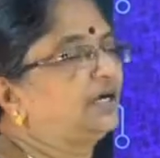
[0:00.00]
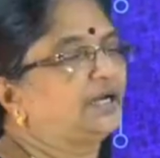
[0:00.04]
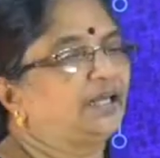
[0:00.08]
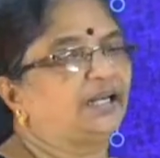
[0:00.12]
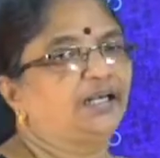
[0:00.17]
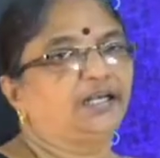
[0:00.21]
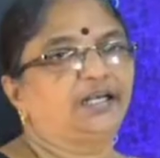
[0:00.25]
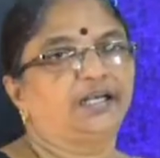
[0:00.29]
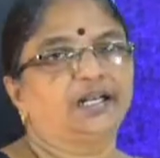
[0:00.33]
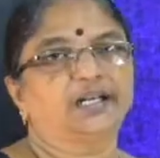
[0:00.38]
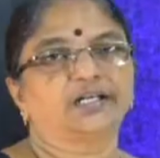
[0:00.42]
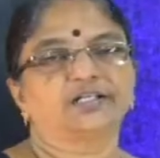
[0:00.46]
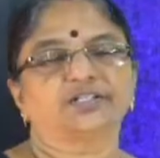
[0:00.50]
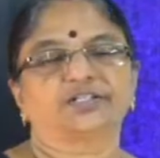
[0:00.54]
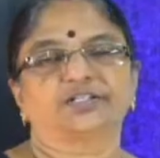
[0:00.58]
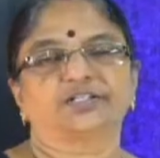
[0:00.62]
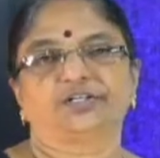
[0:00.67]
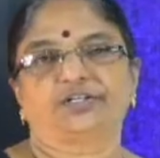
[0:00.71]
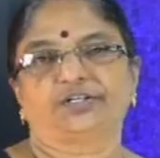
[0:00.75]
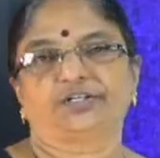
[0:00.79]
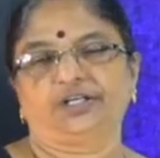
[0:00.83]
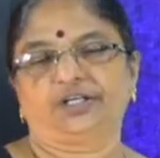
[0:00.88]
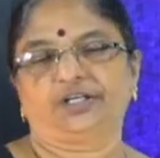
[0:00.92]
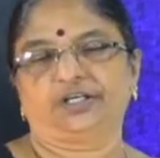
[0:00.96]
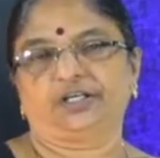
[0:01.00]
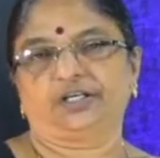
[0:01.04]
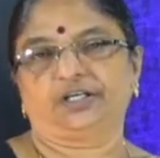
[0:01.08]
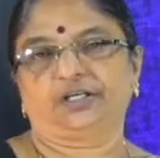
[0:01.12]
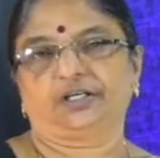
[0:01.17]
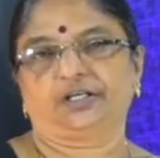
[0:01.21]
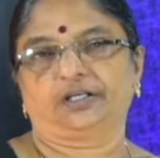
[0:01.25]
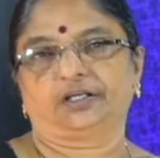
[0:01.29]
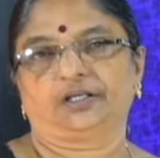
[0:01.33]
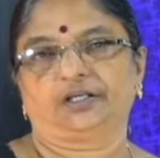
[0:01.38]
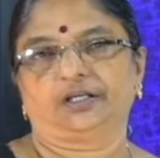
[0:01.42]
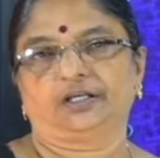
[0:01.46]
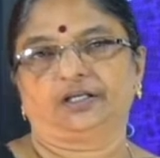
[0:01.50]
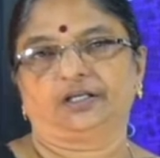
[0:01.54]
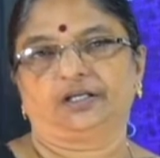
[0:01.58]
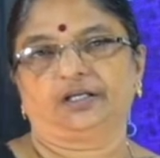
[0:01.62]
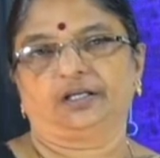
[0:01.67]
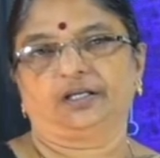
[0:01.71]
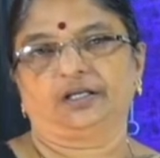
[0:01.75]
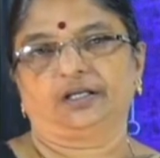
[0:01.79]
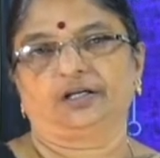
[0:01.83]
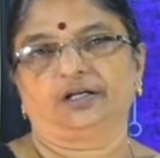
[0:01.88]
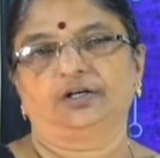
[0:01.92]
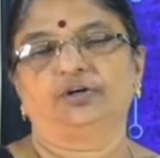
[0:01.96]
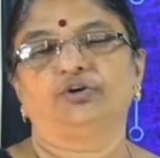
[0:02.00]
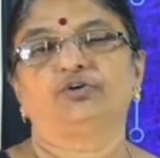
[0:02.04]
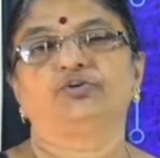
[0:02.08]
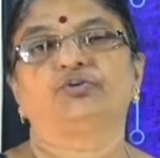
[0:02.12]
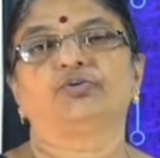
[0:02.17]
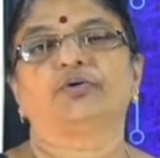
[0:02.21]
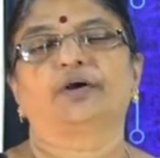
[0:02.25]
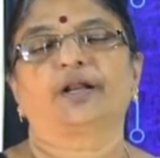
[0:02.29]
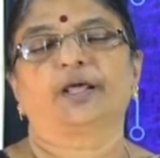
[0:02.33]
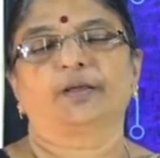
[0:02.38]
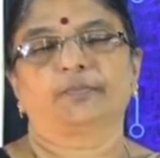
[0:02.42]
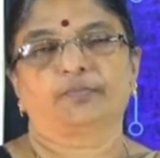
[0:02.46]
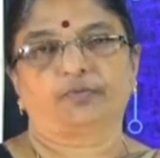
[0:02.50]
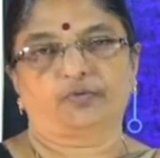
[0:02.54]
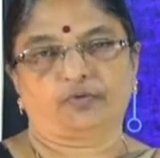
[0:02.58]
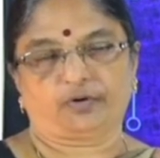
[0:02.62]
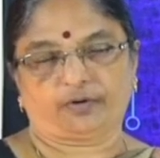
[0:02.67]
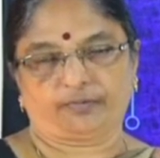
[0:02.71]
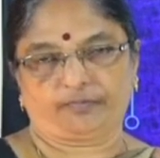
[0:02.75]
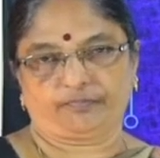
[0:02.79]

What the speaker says: intensity due to a dipole.